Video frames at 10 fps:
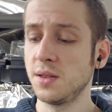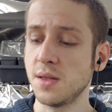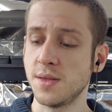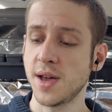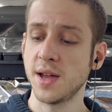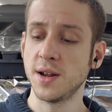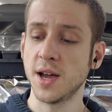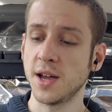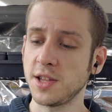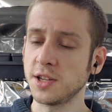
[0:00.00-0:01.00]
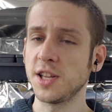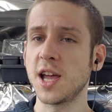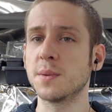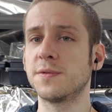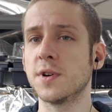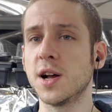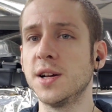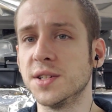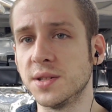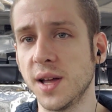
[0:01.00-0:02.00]
Then
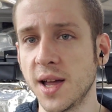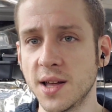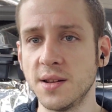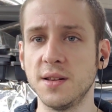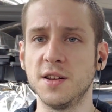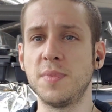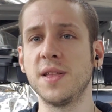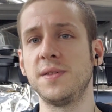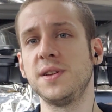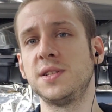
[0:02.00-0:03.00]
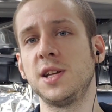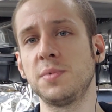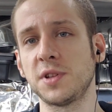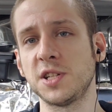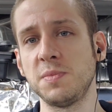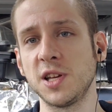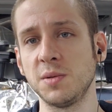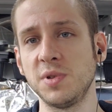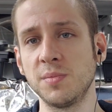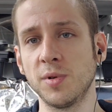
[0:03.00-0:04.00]
Helianthera and Nepenthes, typically
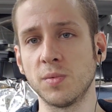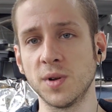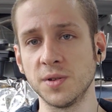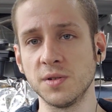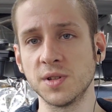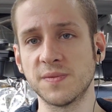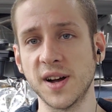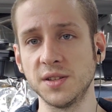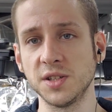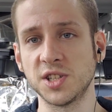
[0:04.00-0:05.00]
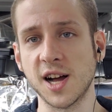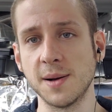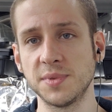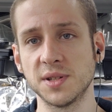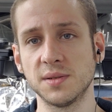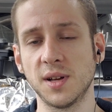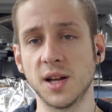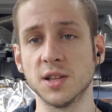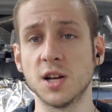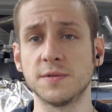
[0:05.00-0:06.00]
speaking, people will use finely chopped
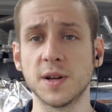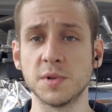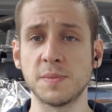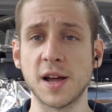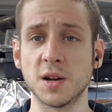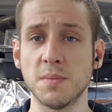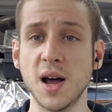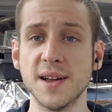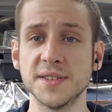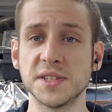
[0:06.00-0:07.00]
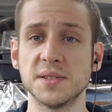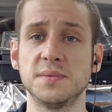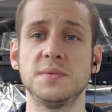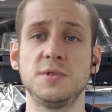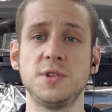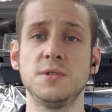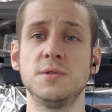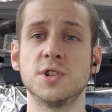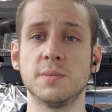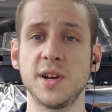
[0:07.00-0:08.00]
long fiber sphagnum moss to
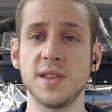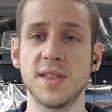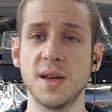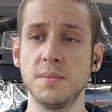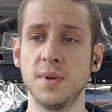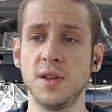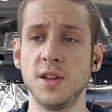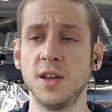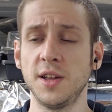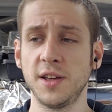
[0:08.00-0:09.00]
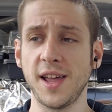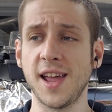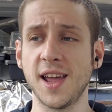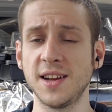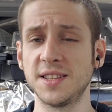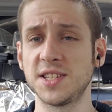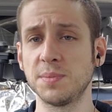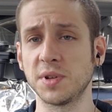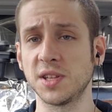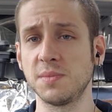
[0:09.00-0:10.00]
germinate them. And it's
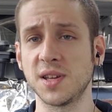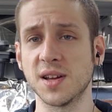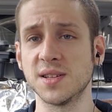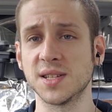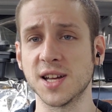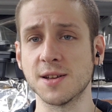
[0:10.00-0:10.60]
typically because